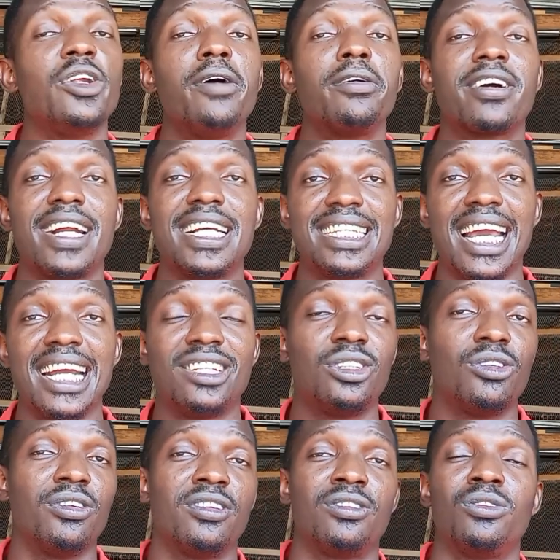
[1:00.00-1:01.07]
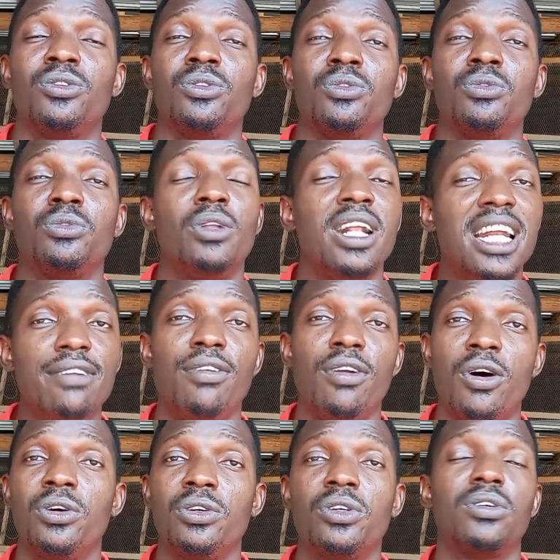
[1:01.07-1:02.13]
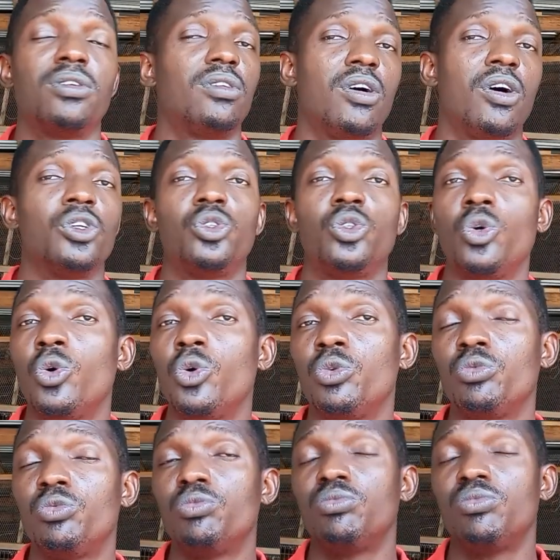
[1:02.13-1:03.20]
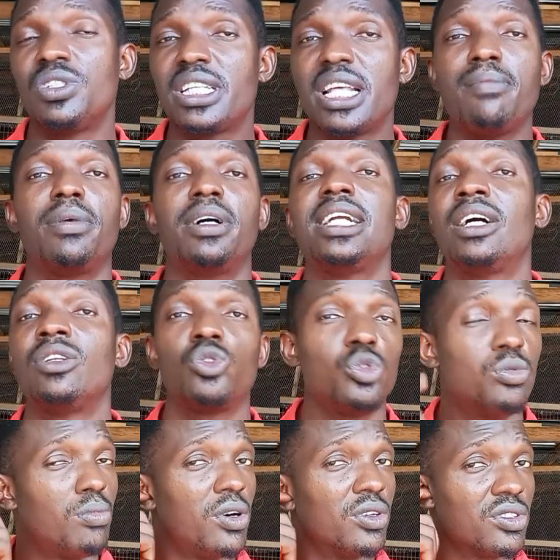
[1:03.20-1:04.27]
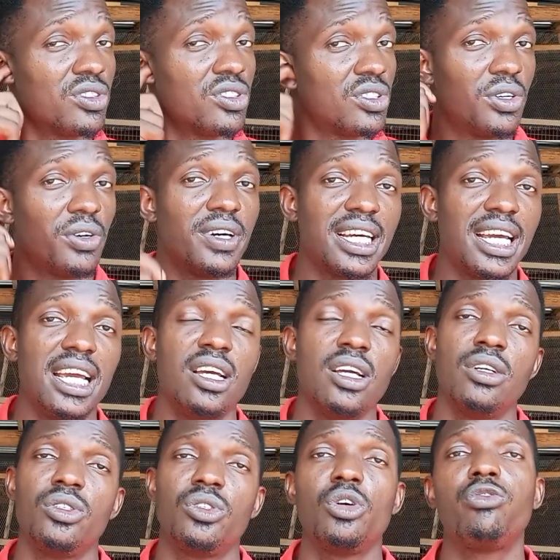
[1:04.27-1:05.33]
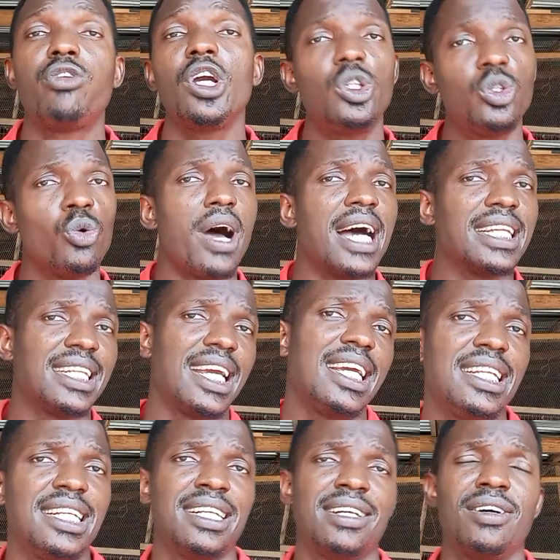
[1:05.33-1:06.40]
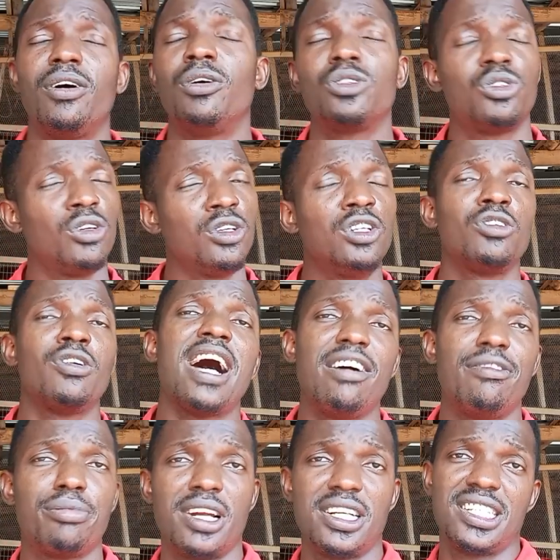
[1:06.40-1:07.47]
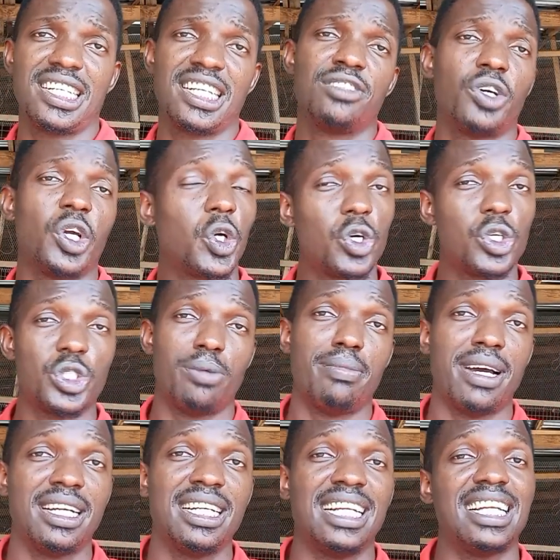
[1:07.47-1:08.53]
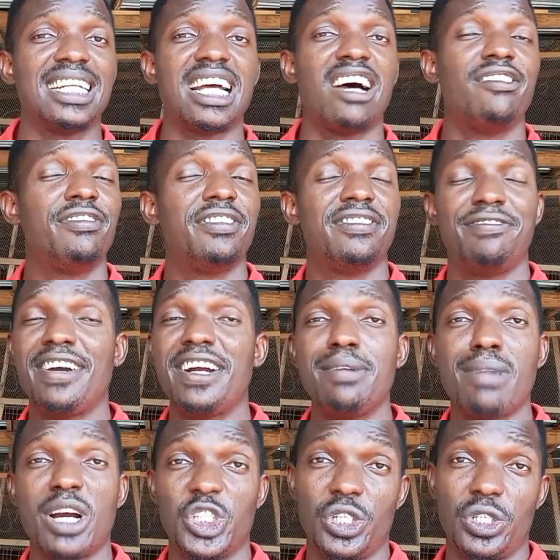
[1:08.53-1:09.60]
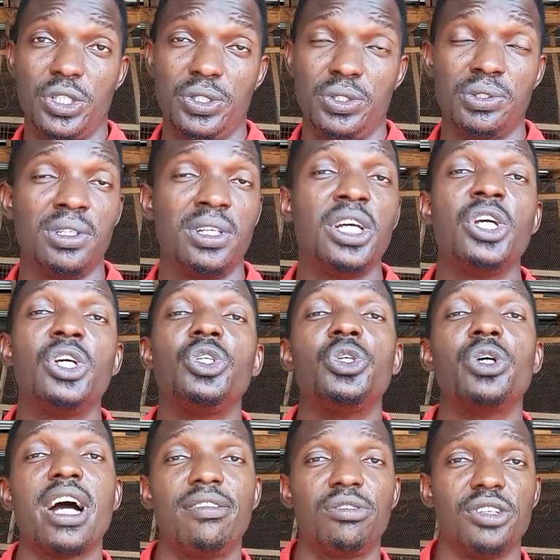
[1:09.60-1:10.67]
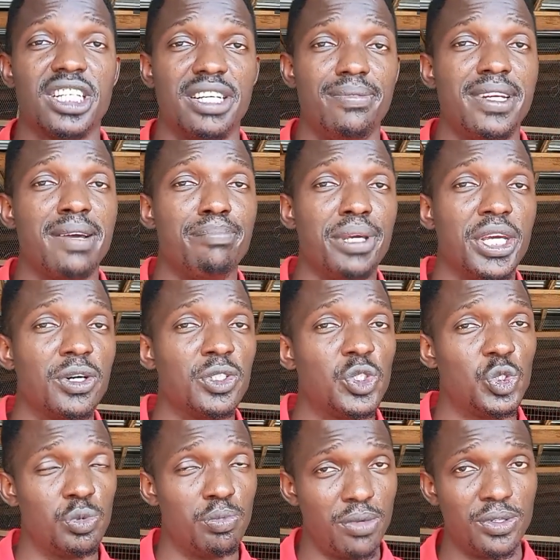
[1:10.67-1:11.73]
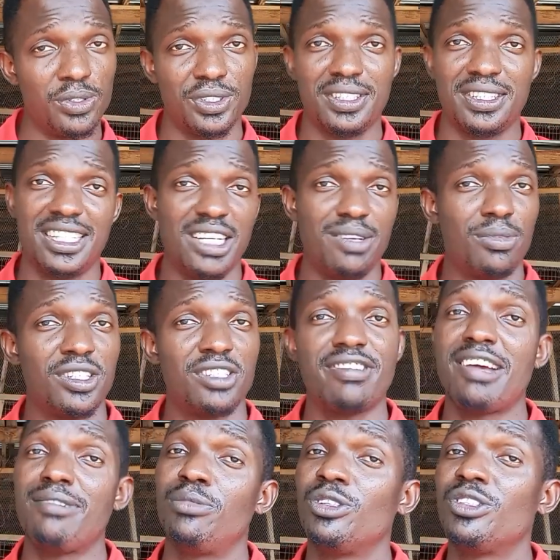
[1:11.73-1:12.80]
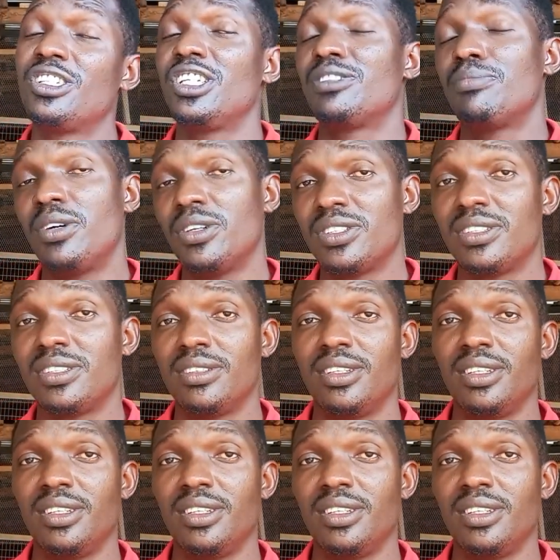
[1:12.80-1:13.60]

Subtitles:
not created to live long or to stay more than 2 months. Okay, so for you to attain or for you to have broiler chickens for your customer that are very mature, you have to keep them beyond 2 months, 3 months, 5 months, 6 months.